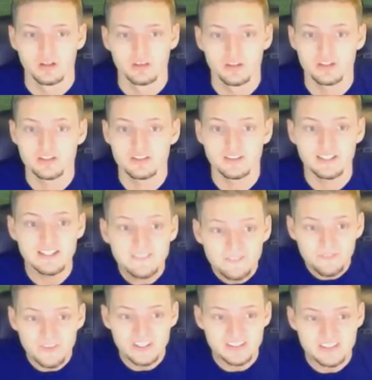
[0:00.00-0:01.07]
This
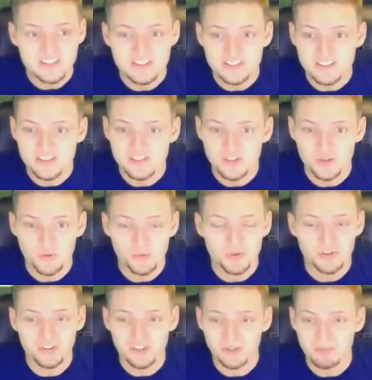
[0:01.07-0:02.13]
defense is just too
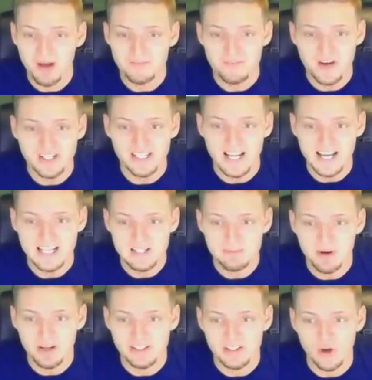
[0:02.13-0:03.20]
good. I'm not finding
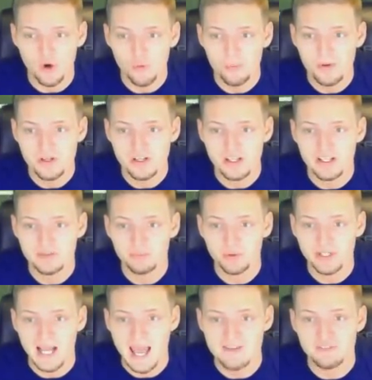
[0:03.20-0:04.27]
anybody open, and we're
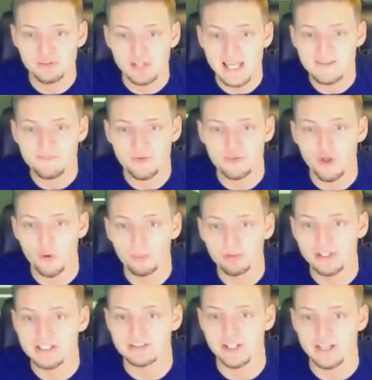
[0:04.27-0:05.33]
going to have Langford, though.
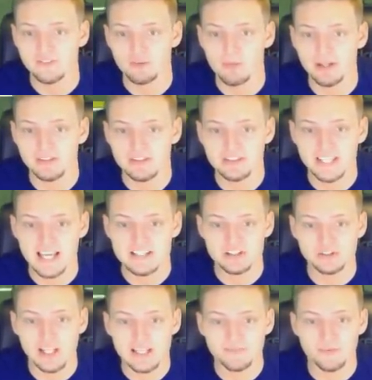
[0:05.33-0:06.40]
Please, Langford, make this catch.
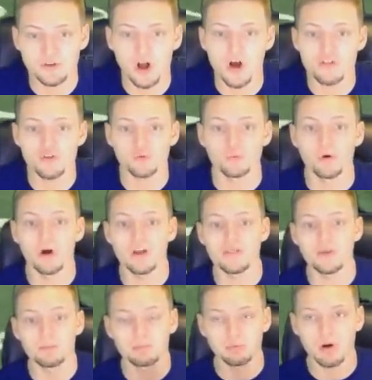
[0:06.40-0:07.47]
Langford on the run,
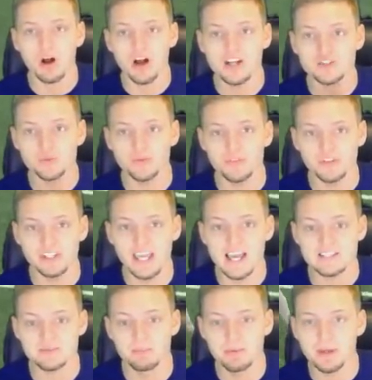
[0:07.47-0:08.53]
the bronze with the
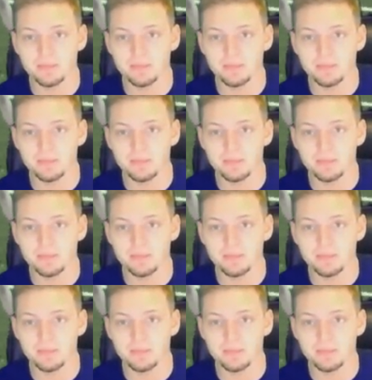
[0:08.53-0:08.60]
catch, big